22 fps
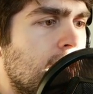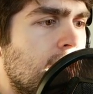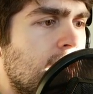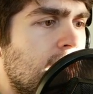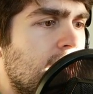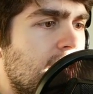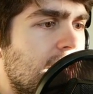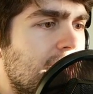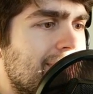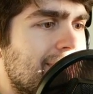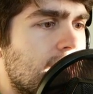
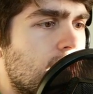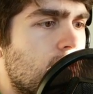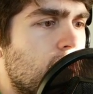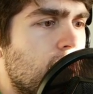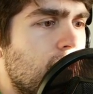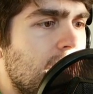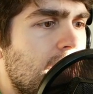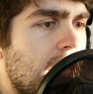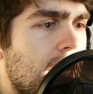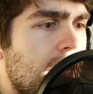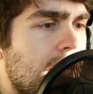is
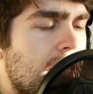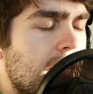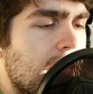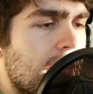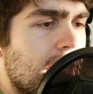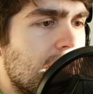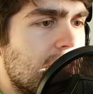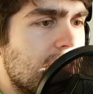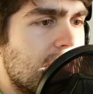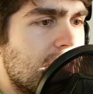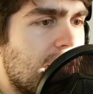creating a
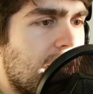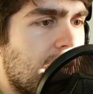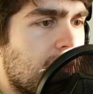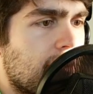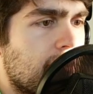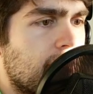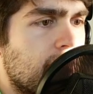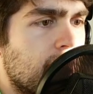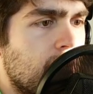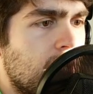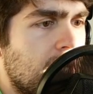stack
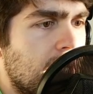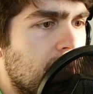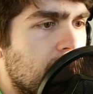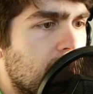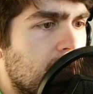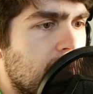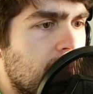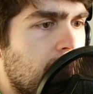frame.